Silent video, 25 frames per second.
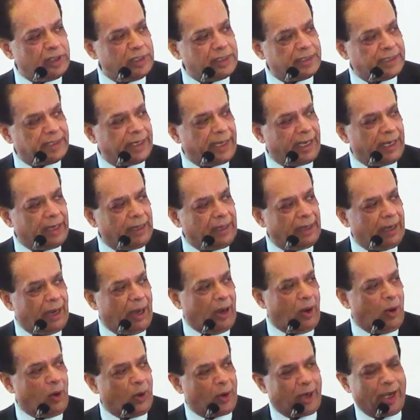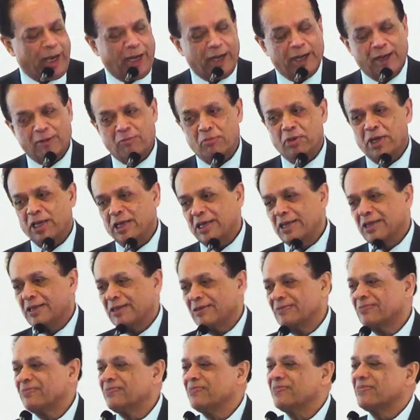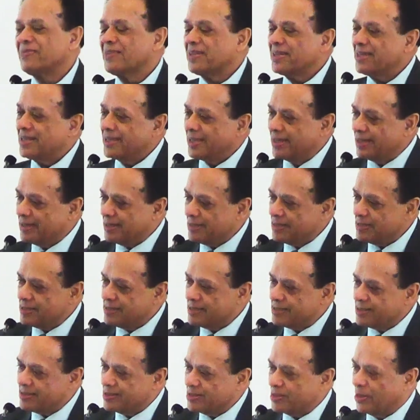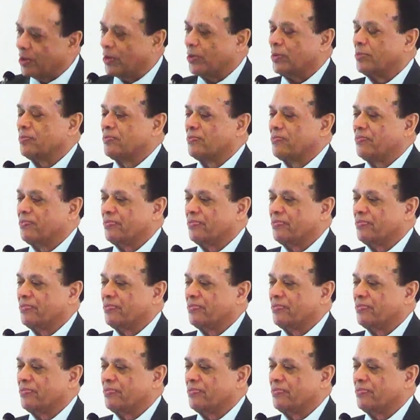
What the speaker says: say, how can it be? It is so.